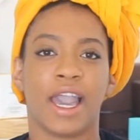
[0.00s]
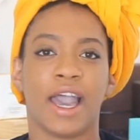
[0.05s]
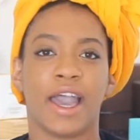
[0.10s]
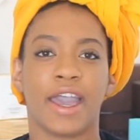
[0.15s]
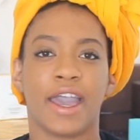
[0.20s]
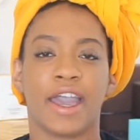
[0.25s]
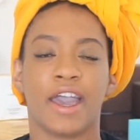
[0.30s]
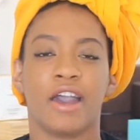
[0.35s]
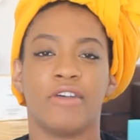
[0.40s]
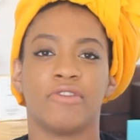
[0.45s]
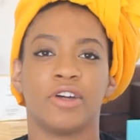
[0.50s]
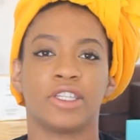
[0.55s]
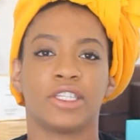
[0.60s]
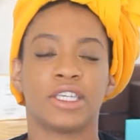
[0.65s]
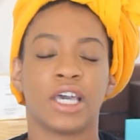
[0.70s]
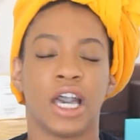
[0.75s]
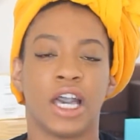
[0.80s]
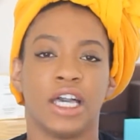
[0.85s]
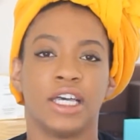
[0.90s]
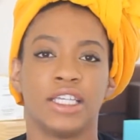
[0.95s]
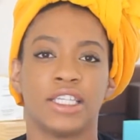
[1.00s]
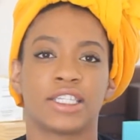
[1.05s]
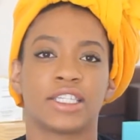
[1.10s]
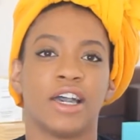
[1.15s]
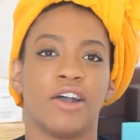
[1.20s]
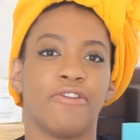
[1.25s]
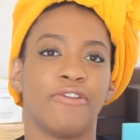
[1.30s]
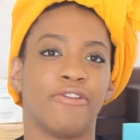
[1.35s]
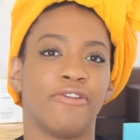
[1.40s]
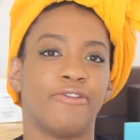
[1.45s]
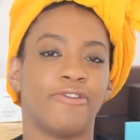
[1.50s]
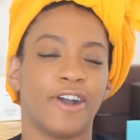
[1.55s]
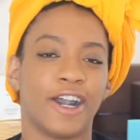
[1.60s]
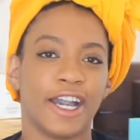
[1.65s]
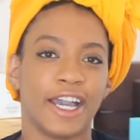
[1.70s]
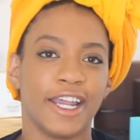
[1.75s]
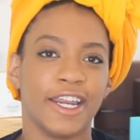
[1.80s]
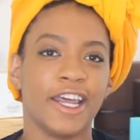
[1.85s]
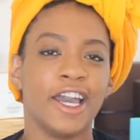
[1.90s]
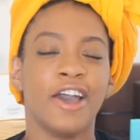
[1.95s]
I have tons of
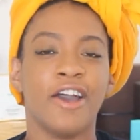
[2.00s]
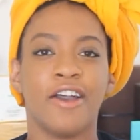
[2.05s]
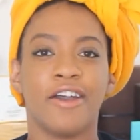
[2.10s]
fun